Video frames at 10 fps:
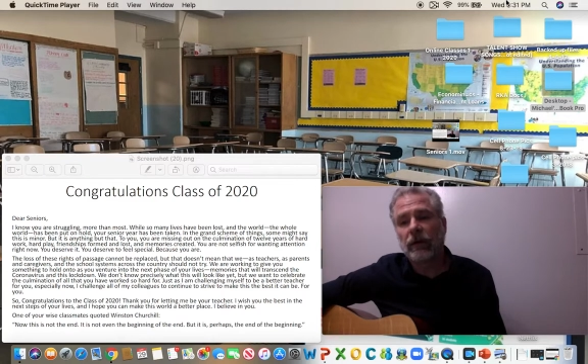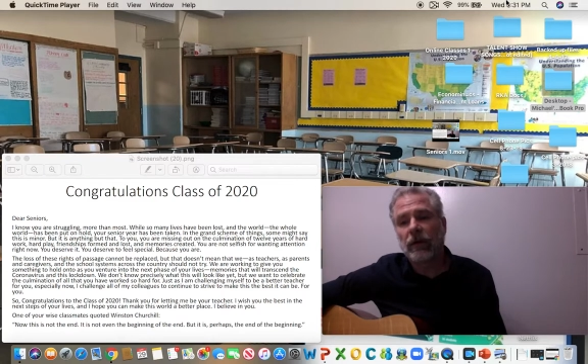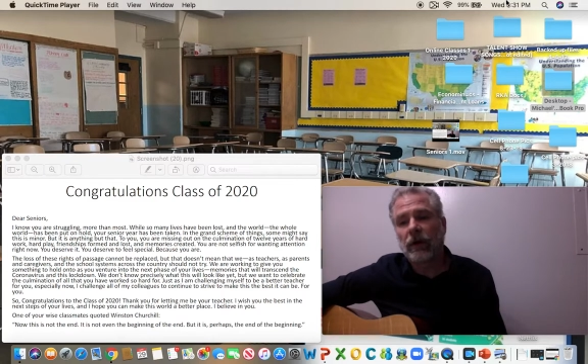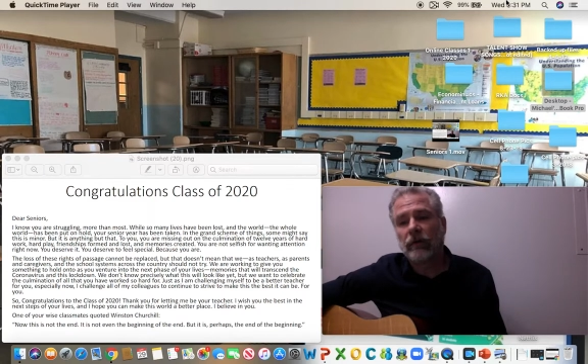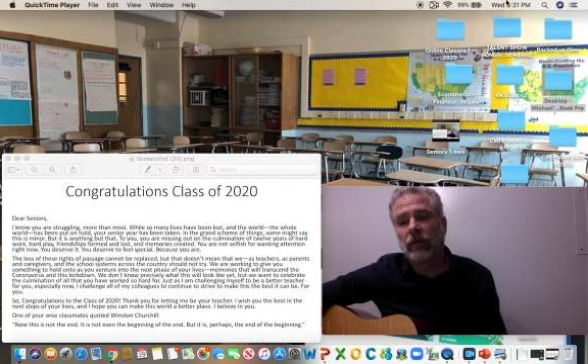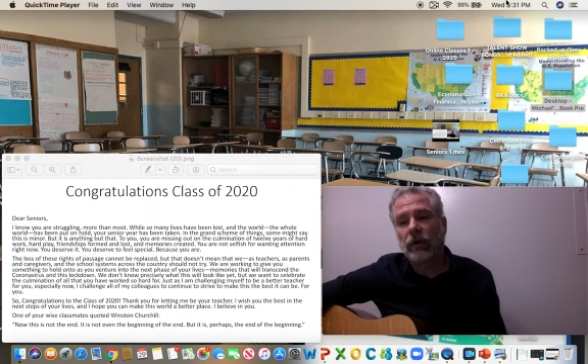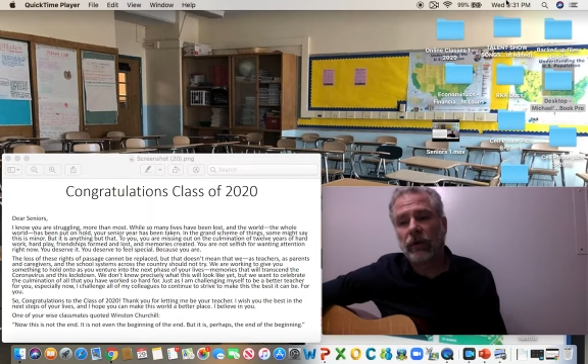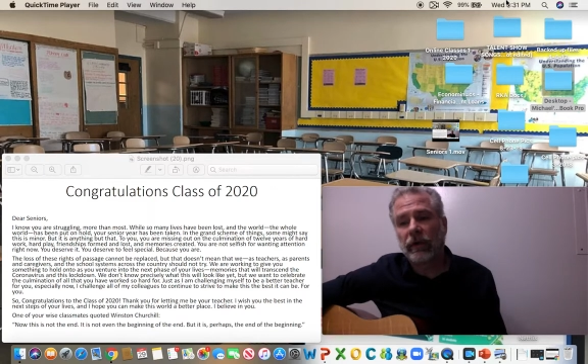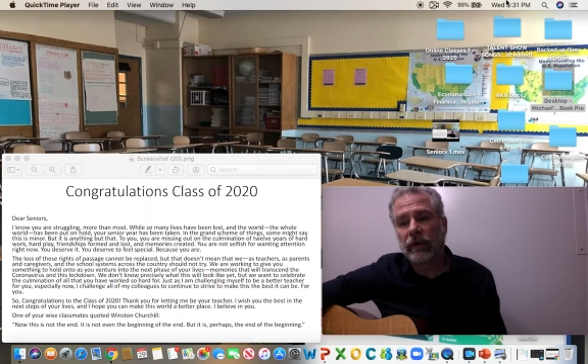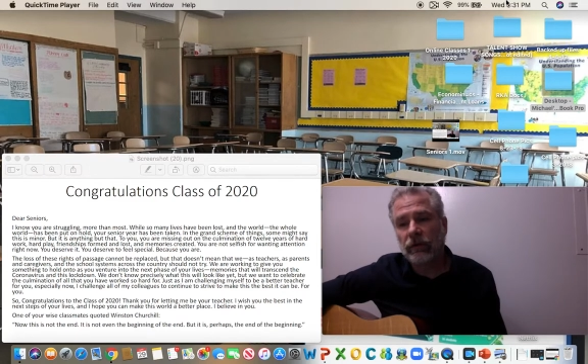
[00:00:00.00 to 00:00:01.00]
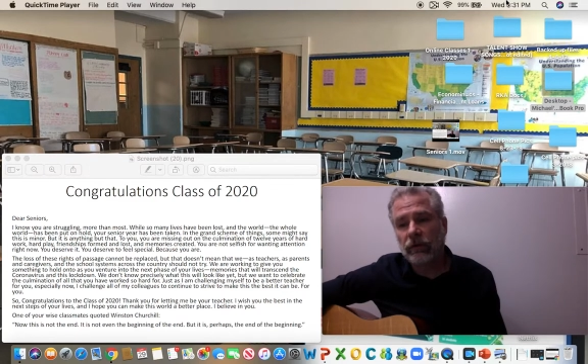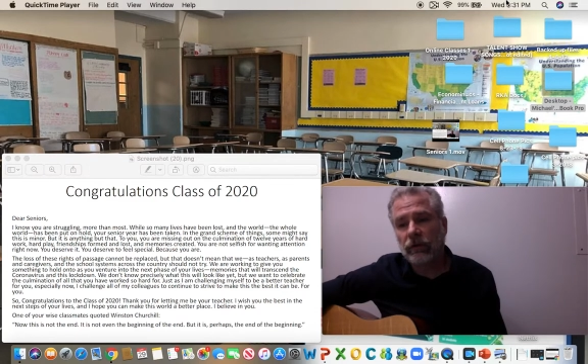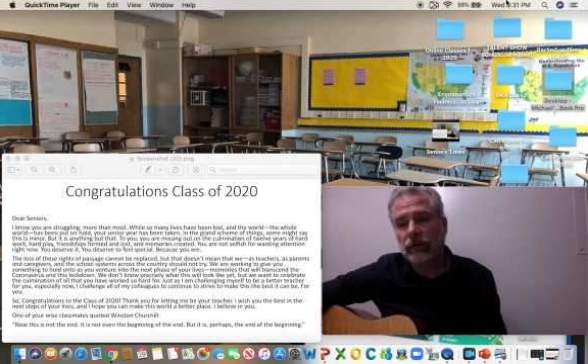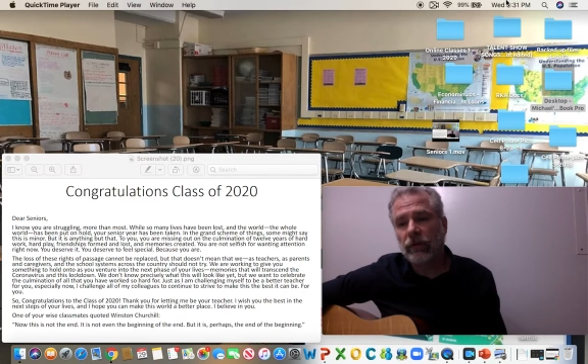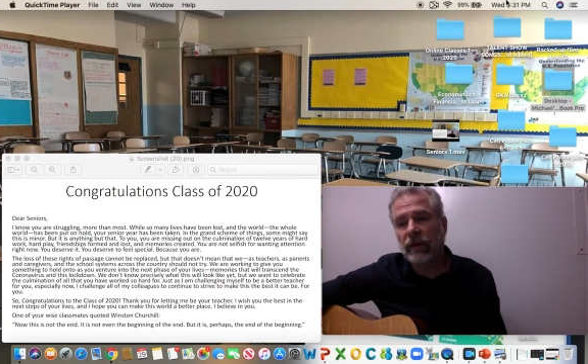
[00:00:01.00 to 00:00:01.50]
of all that
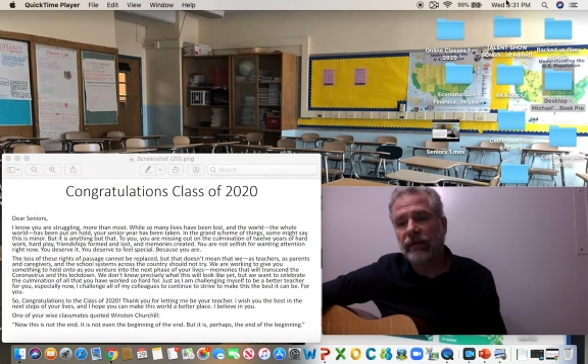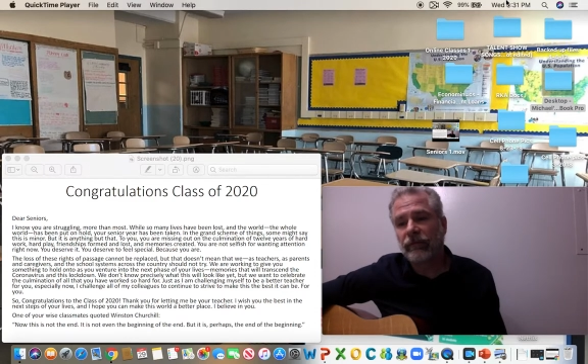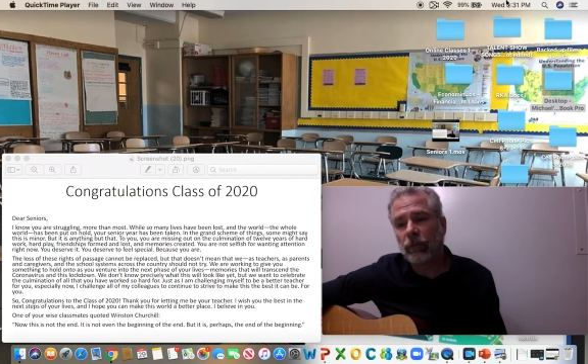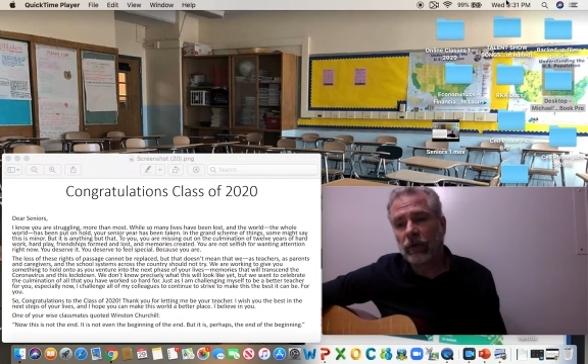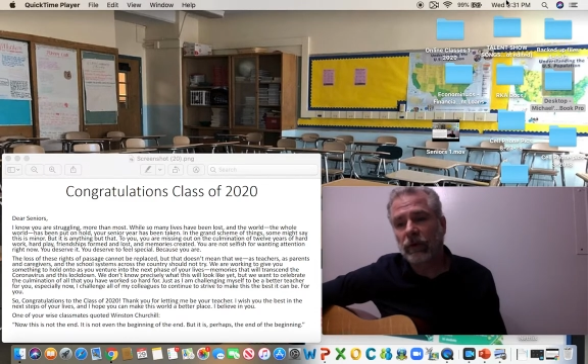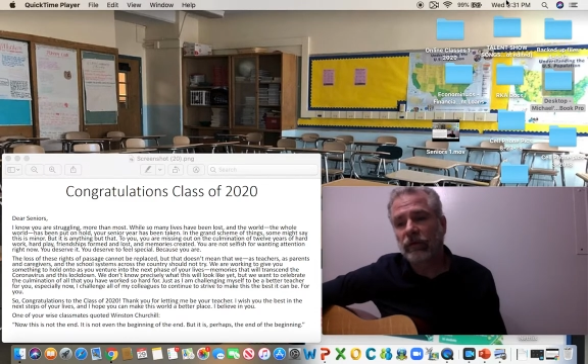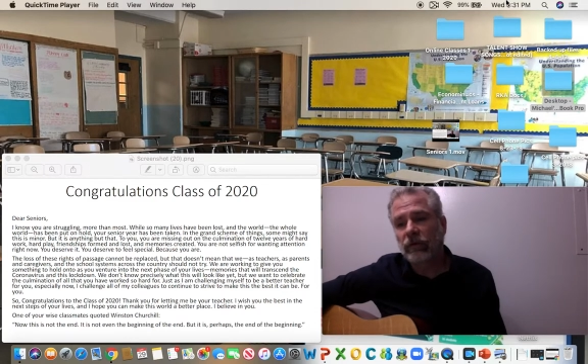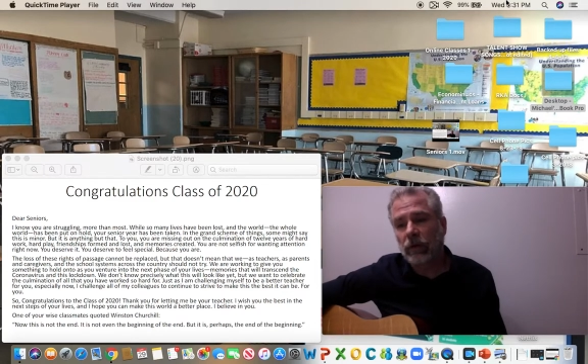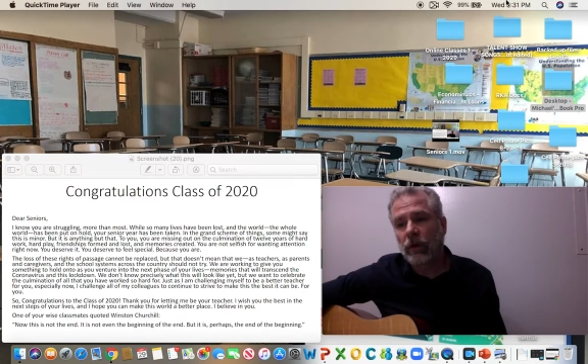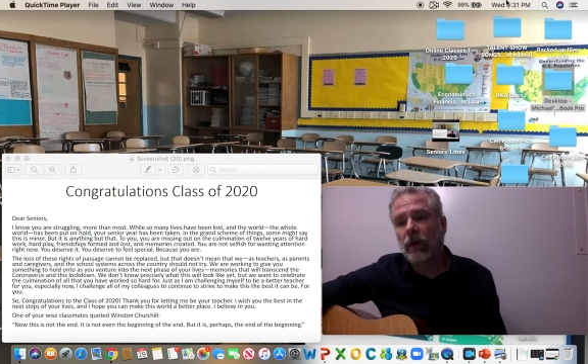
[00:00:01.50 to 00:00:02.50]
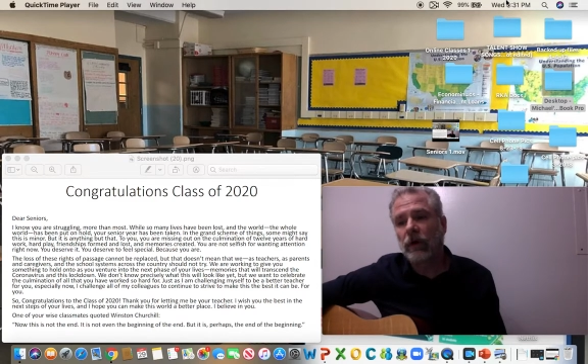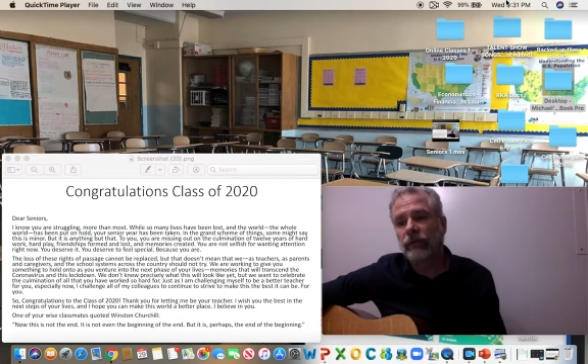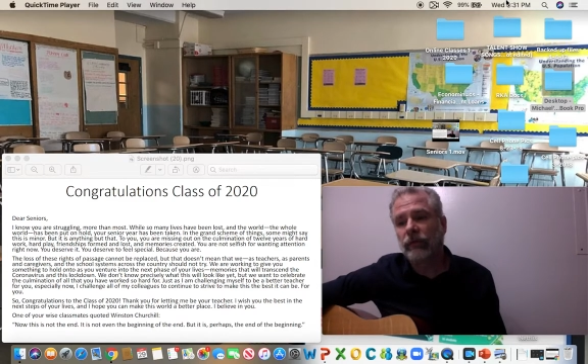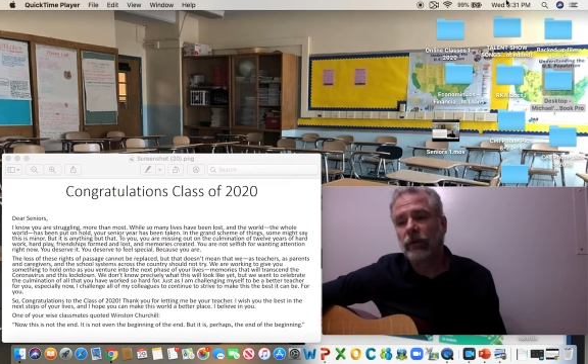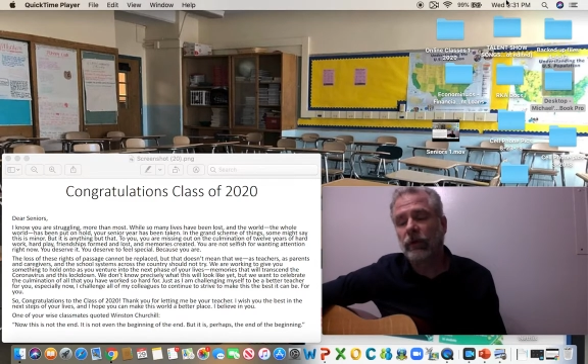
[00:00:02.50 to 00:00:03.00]
you have worked so hard
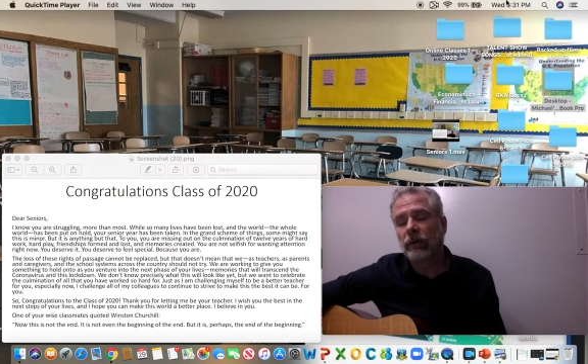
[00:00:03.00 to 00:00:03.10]
for.